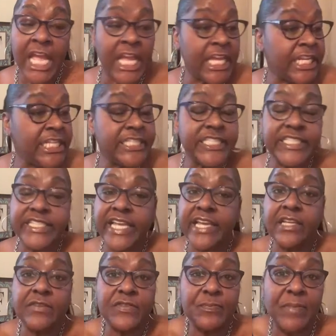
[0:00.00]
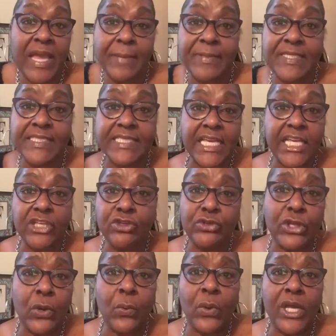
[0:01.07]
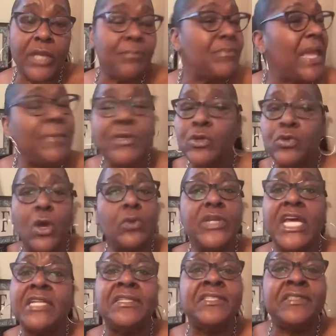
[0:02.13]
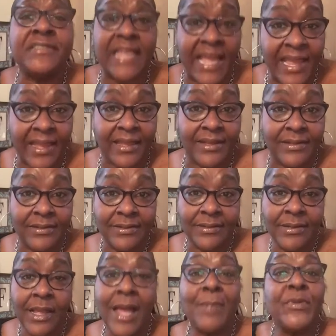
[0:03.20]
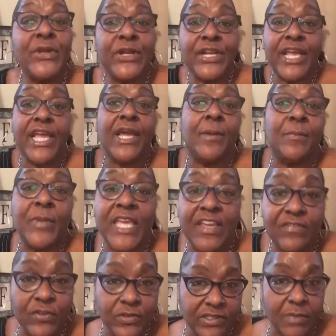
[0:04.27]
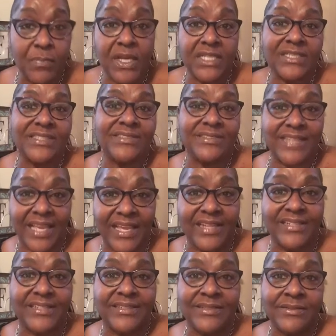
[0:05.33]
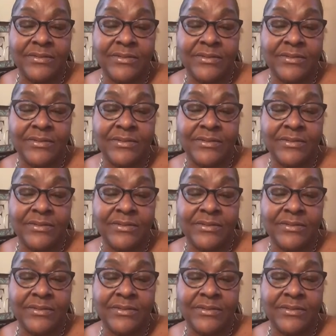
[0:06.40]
And instead of maybe saying, you know what, maybe you don't understand, I'm here to help give you some understanding.